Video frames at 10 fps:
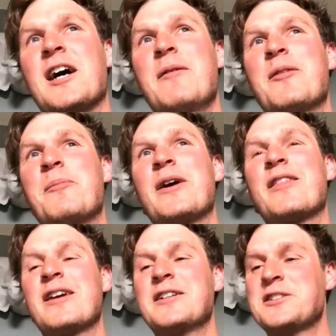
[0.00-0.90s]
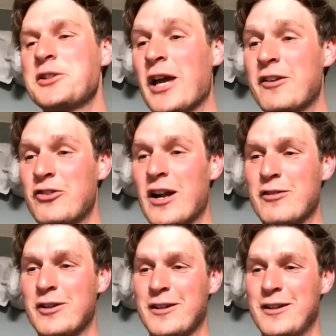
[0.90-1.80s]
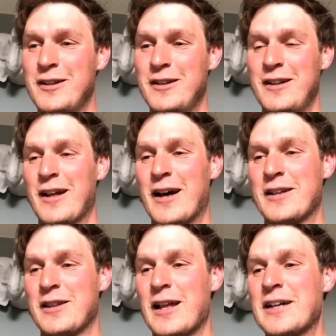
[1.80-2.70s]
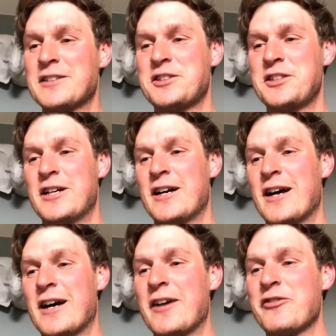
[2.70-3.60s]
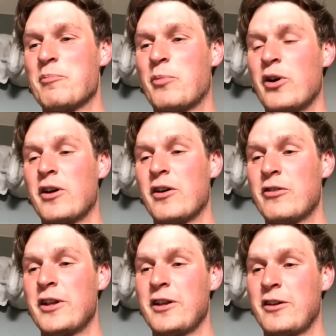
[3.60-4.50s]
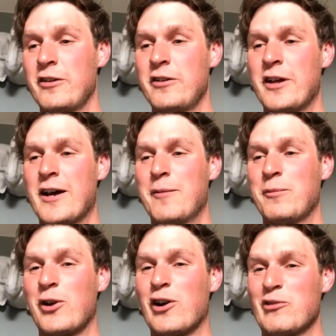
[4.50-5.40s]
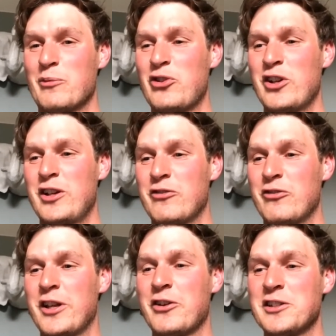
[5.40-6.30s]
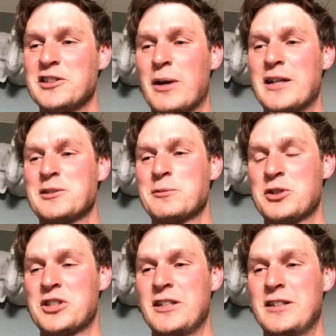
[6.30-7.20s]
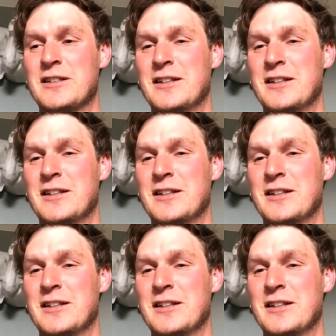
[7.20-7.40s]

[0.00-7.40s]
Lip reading: I mean, the big thing is that you can't travel. And last year I actually bought a really good coffee machine, really good espresso machine.